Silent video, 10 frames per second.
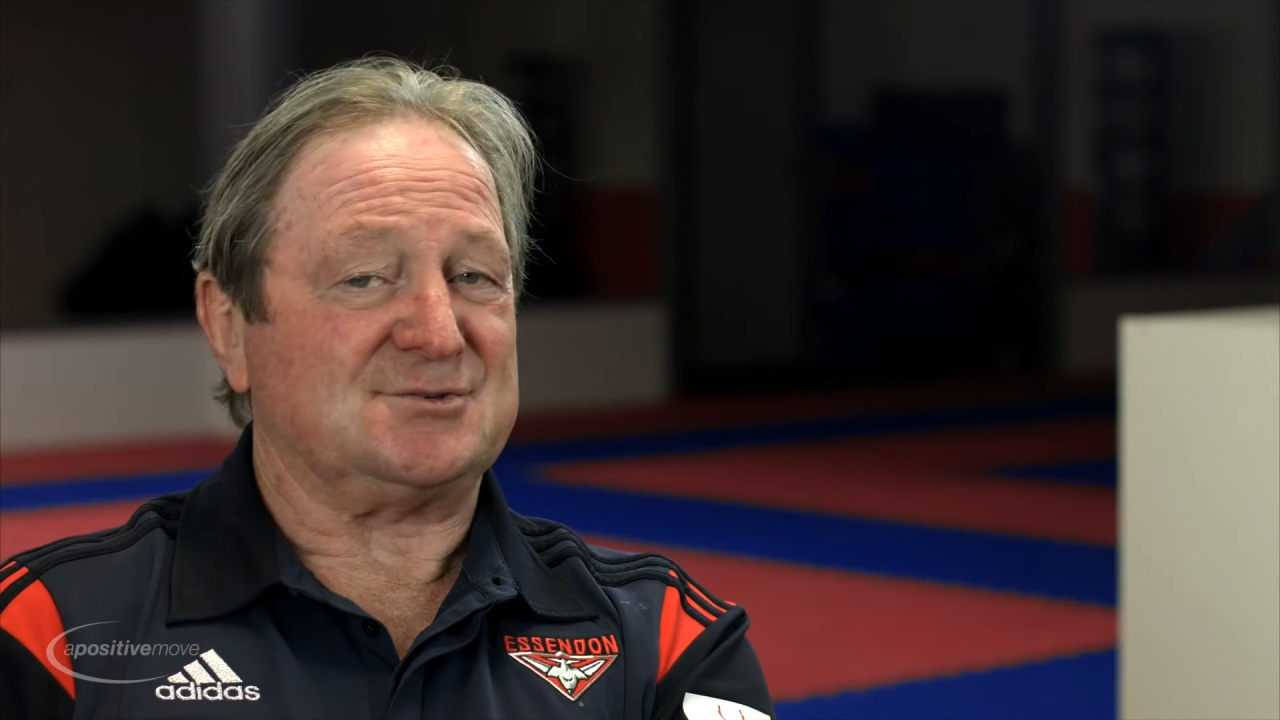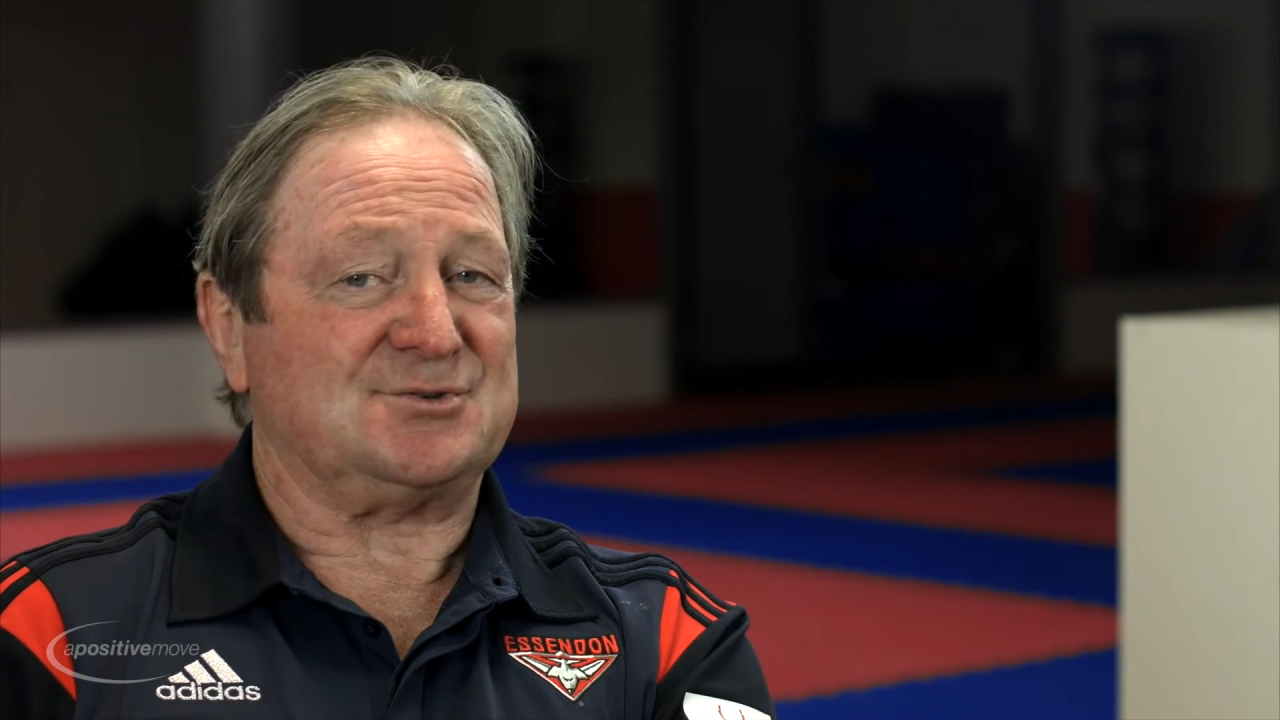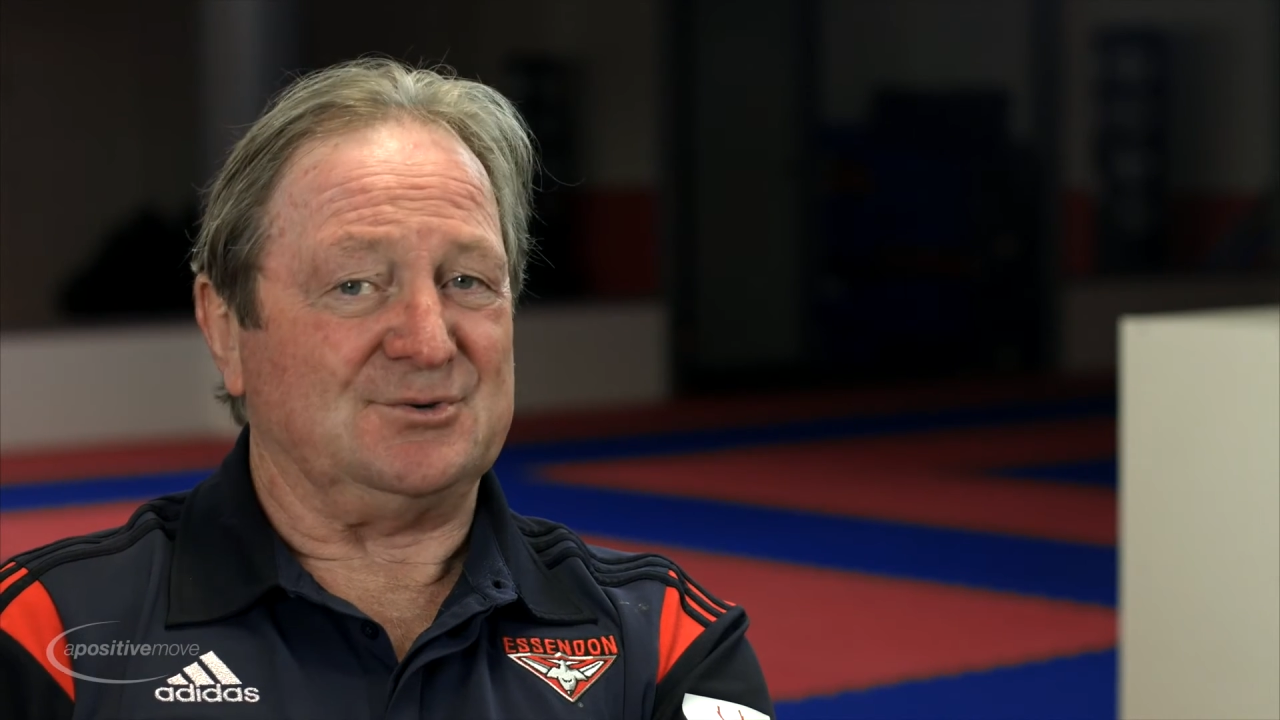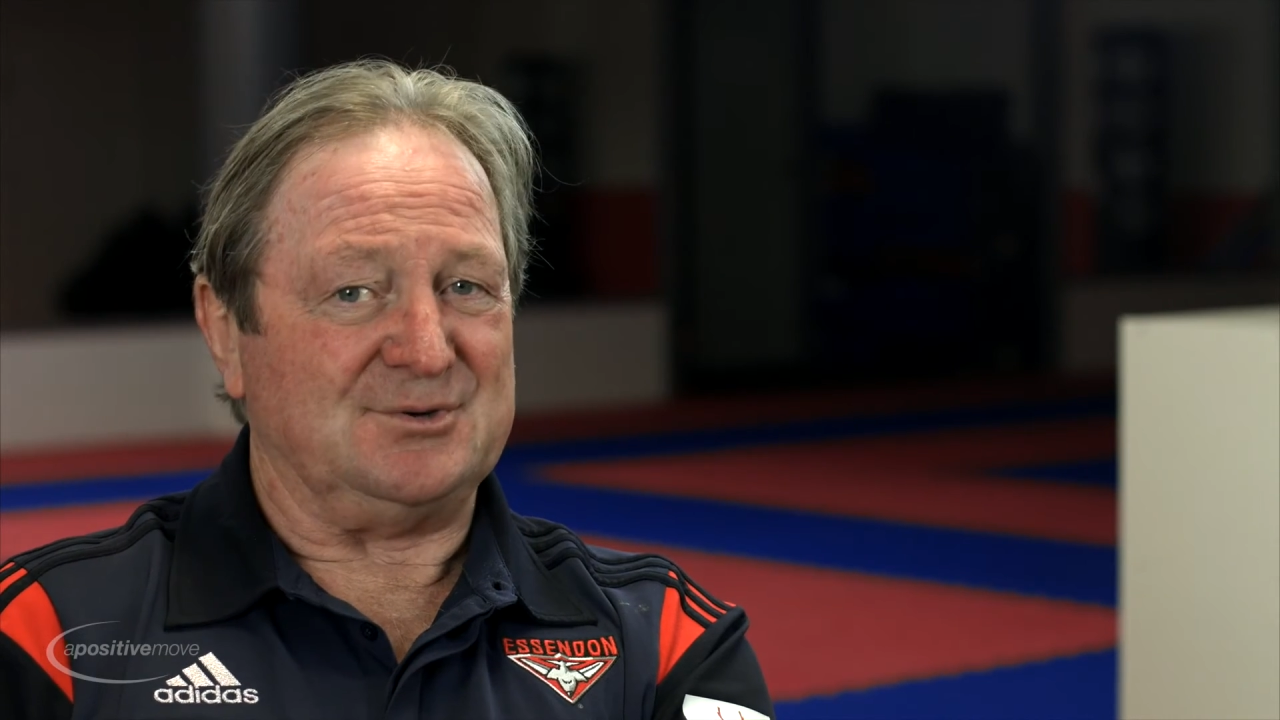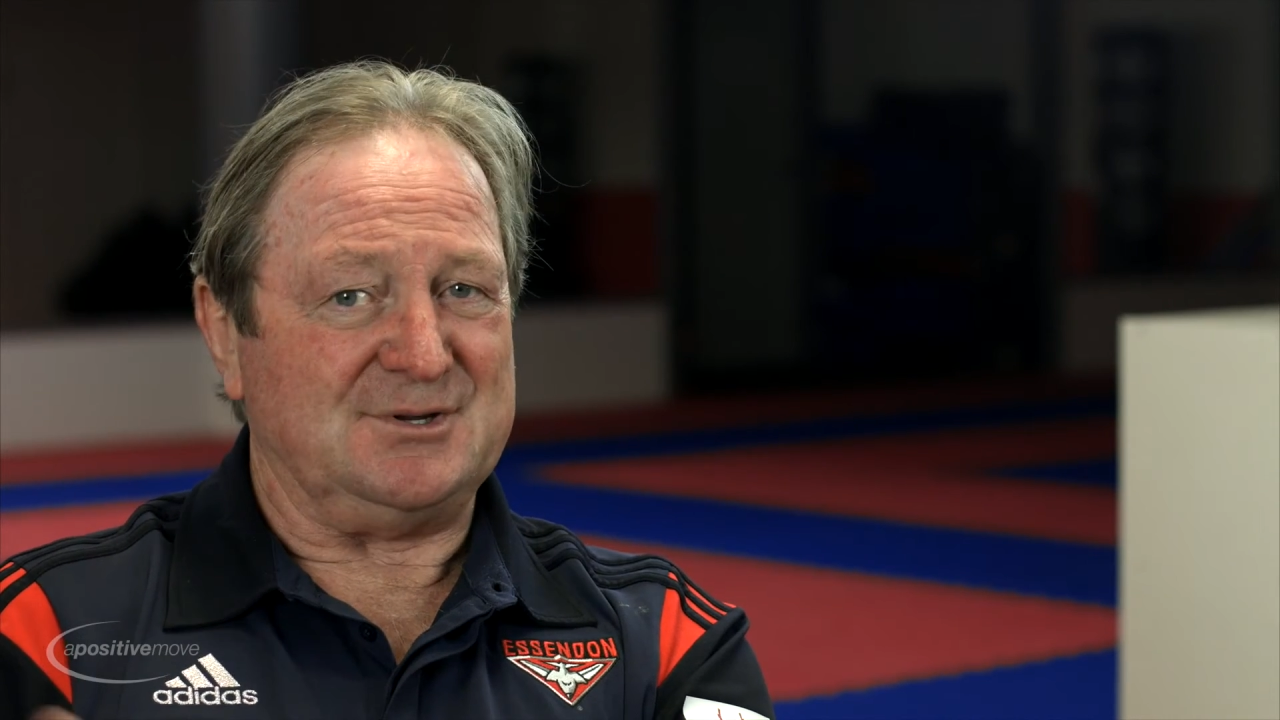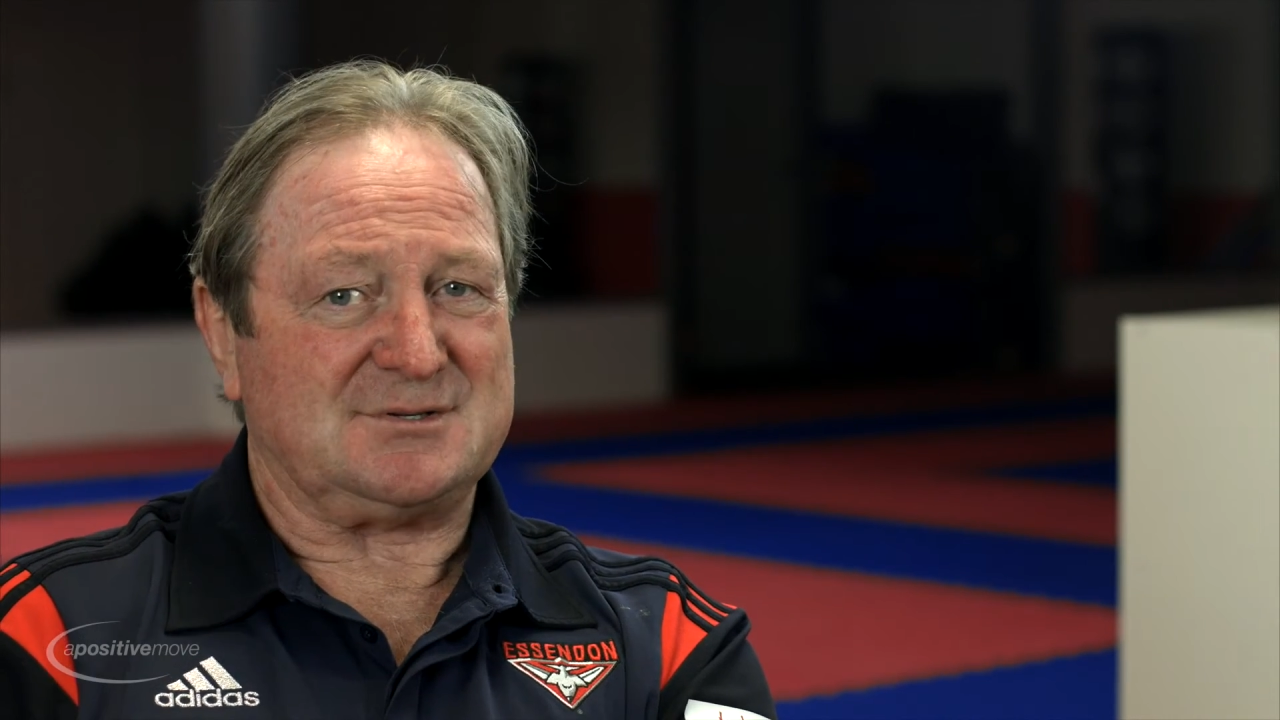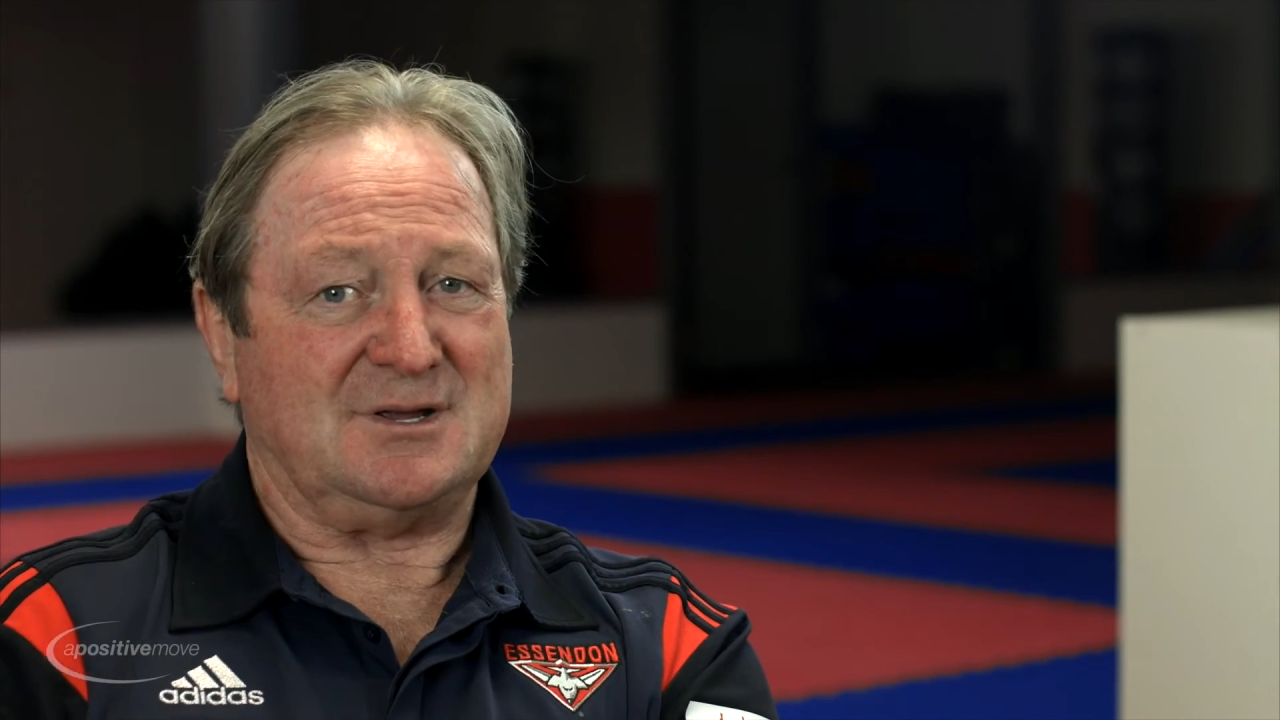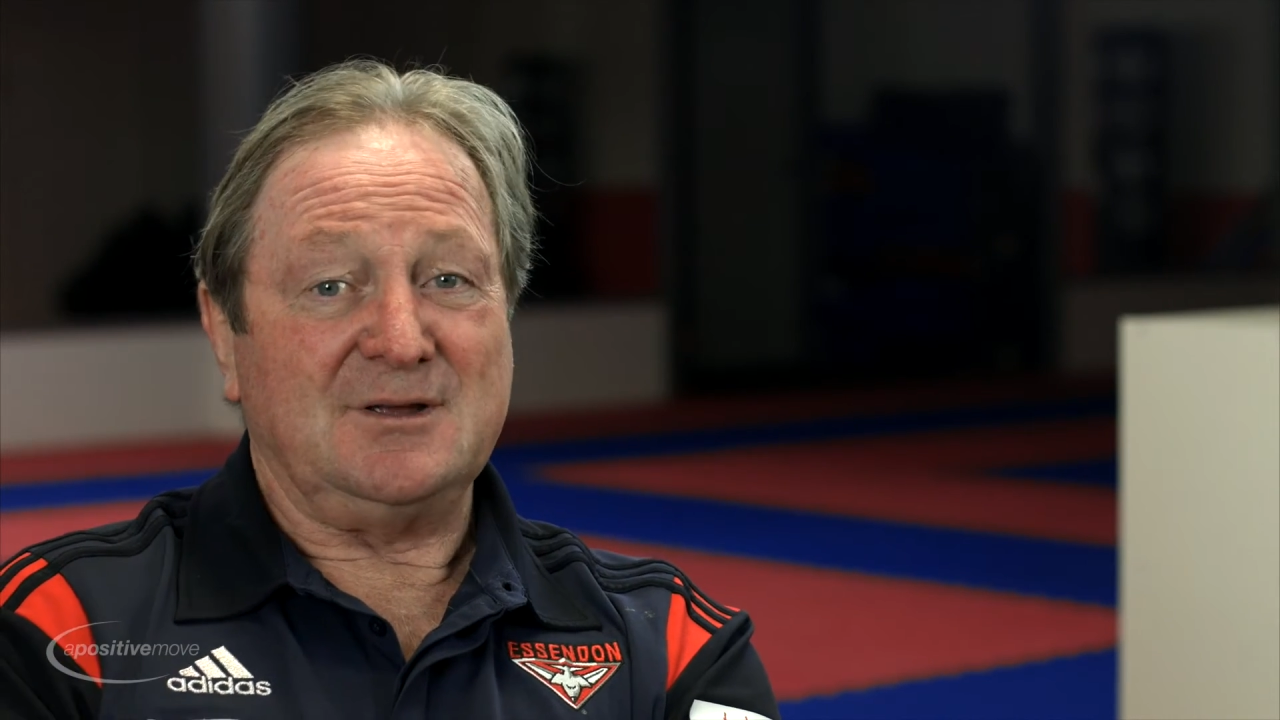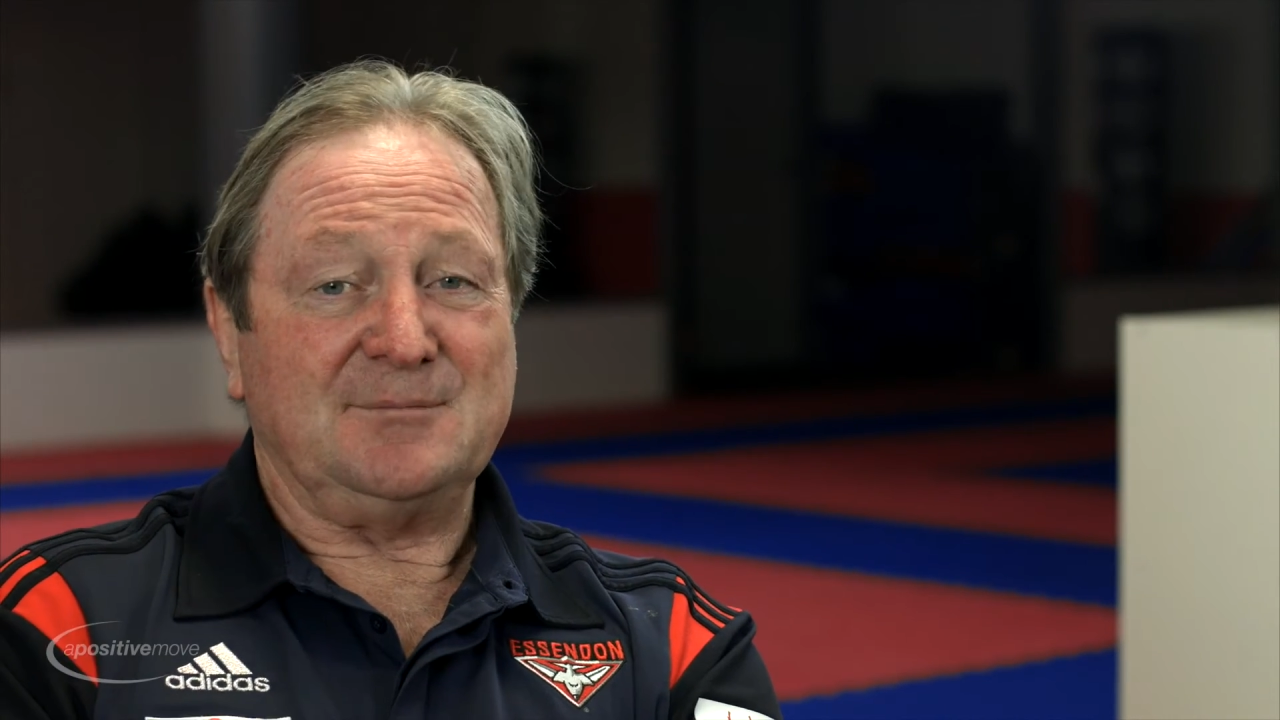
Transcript: stories,